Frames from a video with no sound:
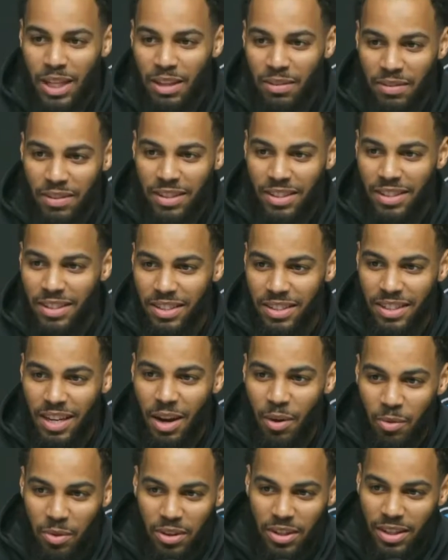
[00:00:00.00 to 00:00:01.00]
believing in us.
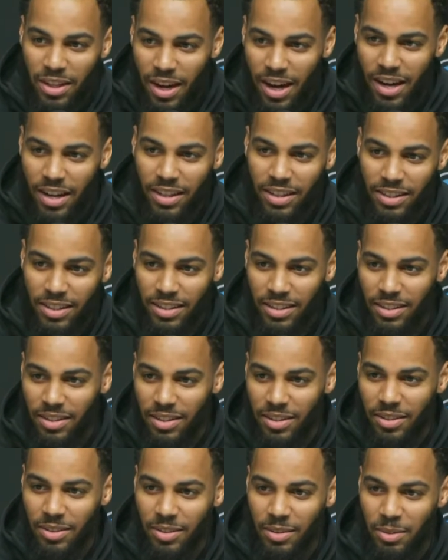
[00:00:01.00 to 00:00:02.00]
Now we're the highest, you
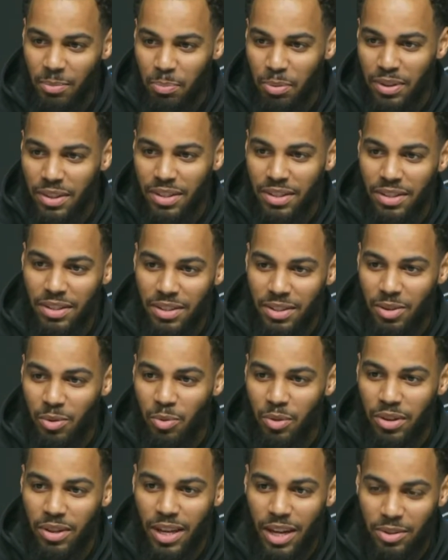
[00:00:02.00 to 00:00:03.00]
know, percentage
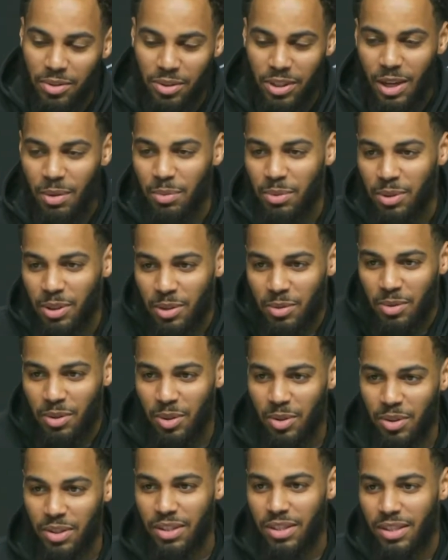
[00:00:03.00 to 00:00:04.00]
to win the national championship.
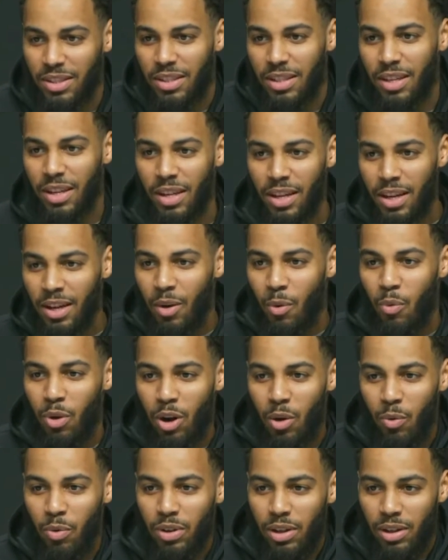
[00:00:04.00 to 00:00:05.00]
So it just,
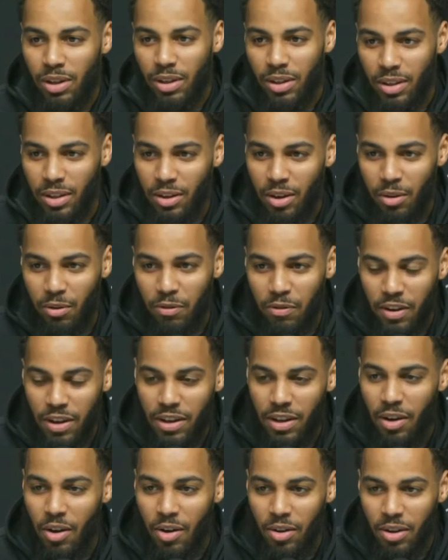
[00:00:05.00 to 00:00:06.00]
we don't really, you know,
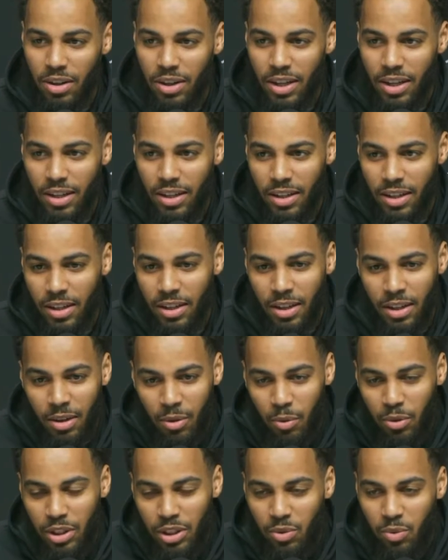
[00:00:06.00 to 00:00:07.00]
feed into all of that.
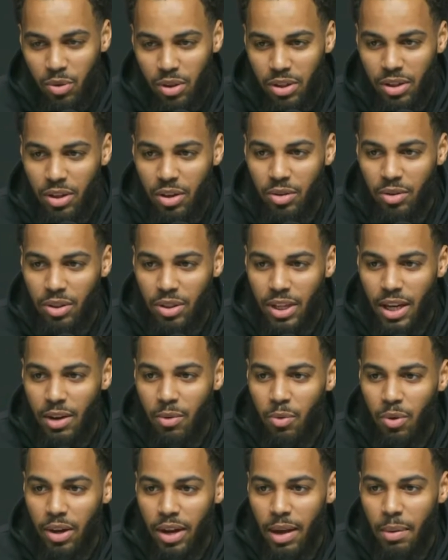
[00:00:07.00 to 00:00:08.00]
We just really, you know, just
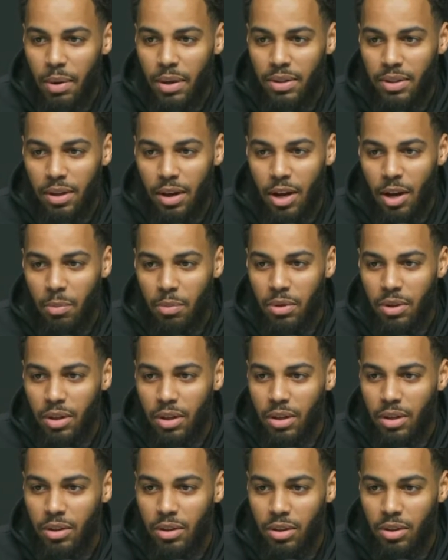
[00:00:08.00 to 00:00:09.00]
take one game at a time,
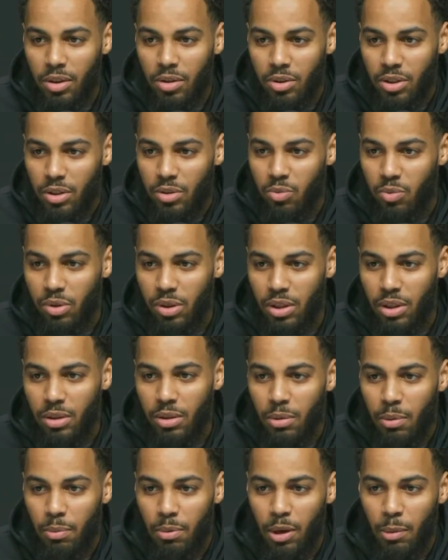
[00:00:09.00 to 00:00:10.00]
you know, just
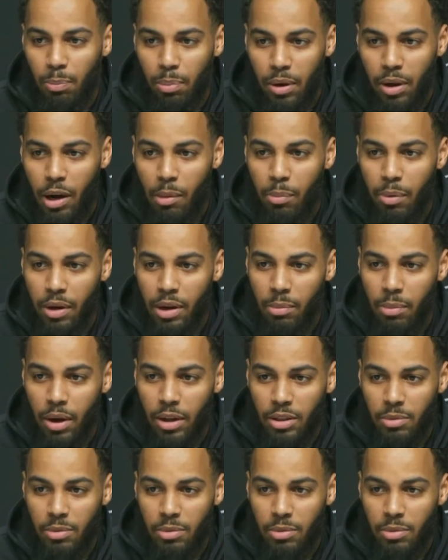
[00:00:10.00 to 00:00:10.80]
really, you know, play our brand